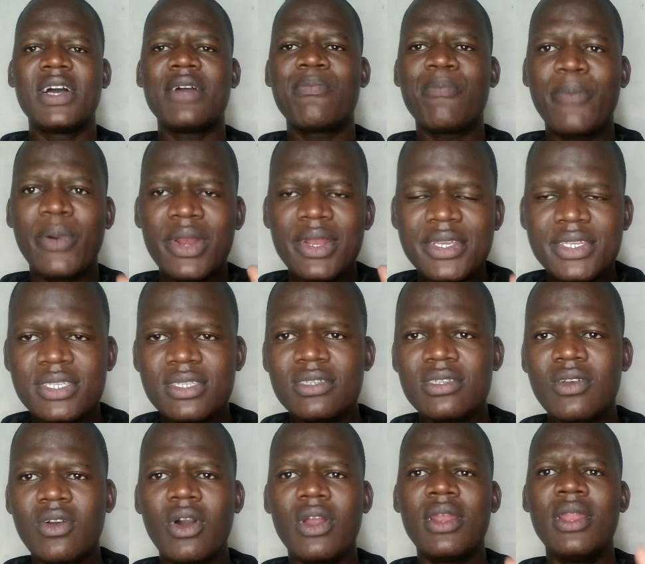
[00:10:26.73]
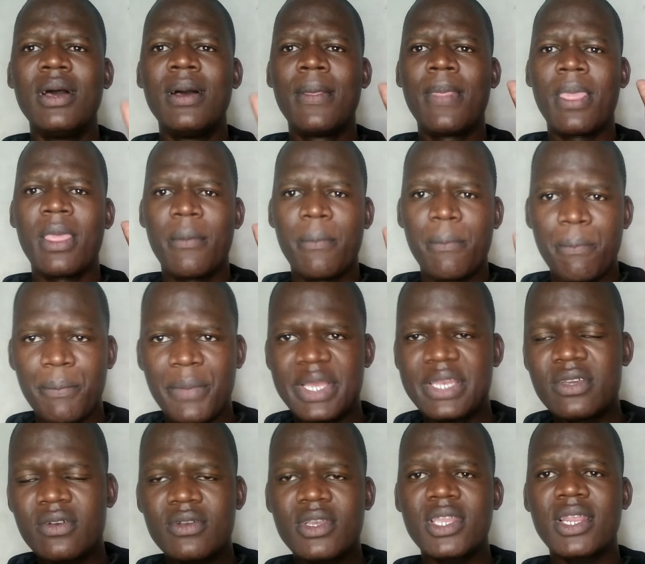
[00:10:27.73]
That political
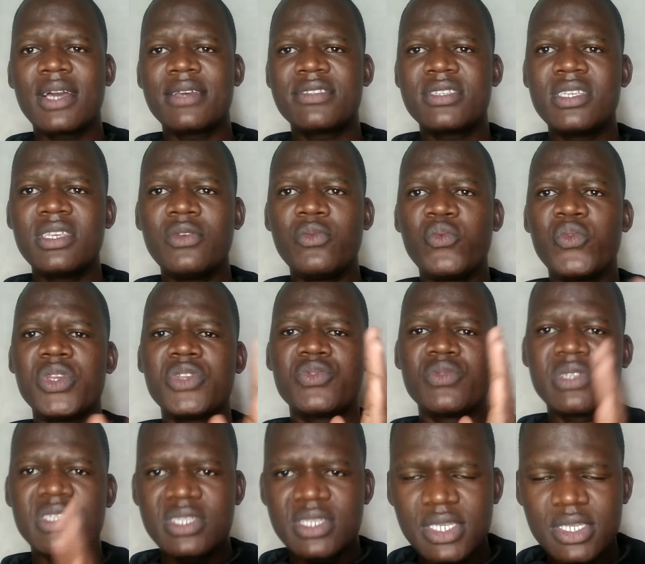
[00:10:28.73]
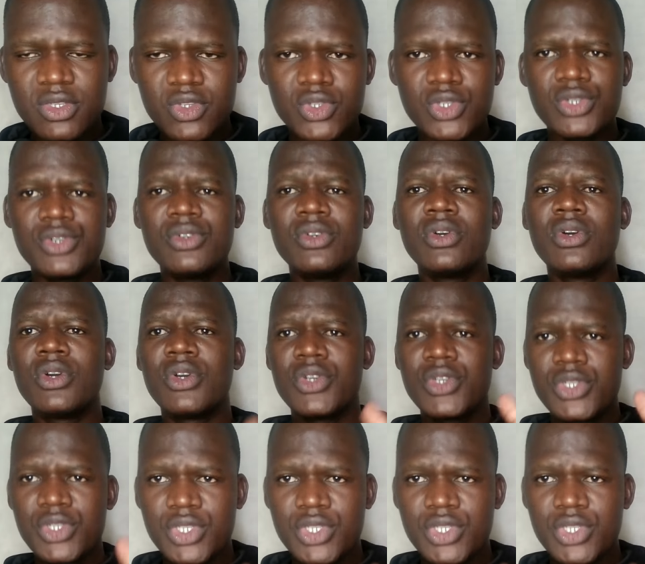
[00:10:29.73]
mediocrity which we did to you,